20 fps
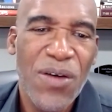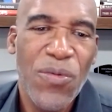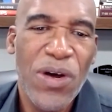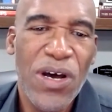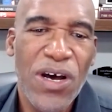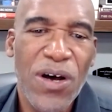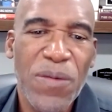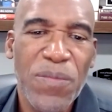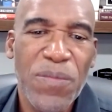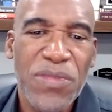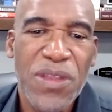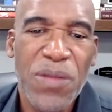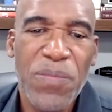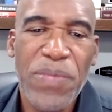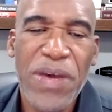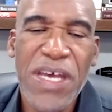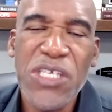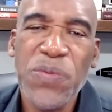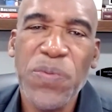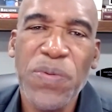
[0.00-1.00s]
Well, the
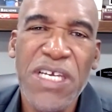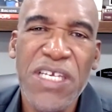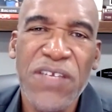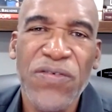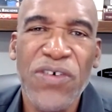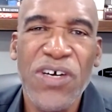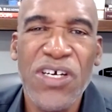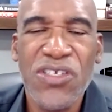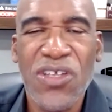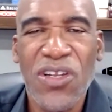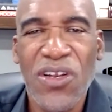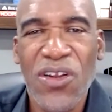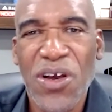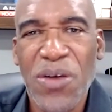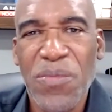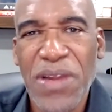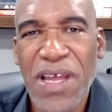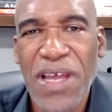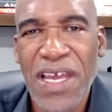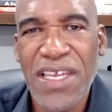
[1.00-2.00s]
best place for us to
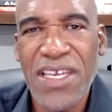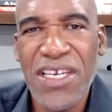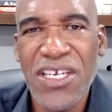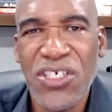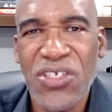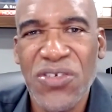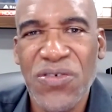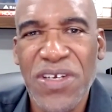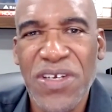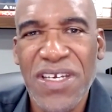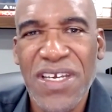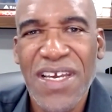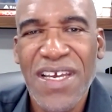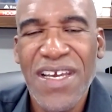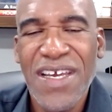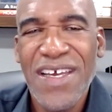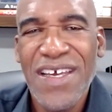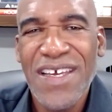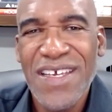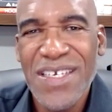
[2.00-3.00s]
learn Black history
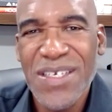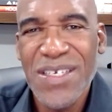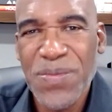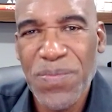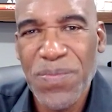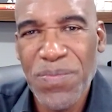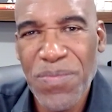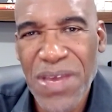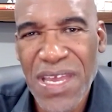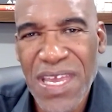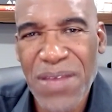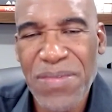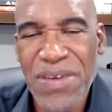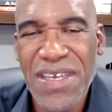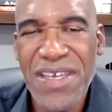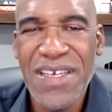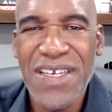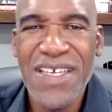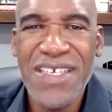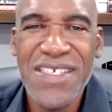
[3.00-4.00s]
is
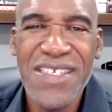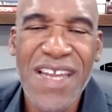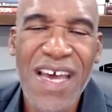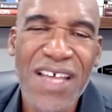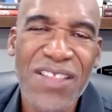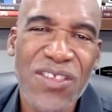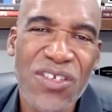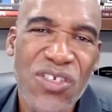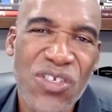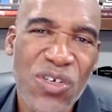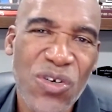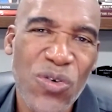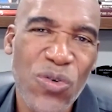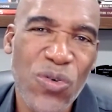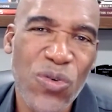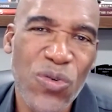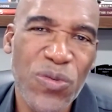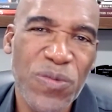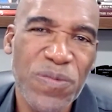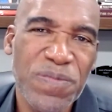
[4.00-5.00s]
maybe it's not the
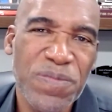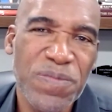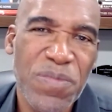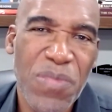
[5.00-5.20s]
school,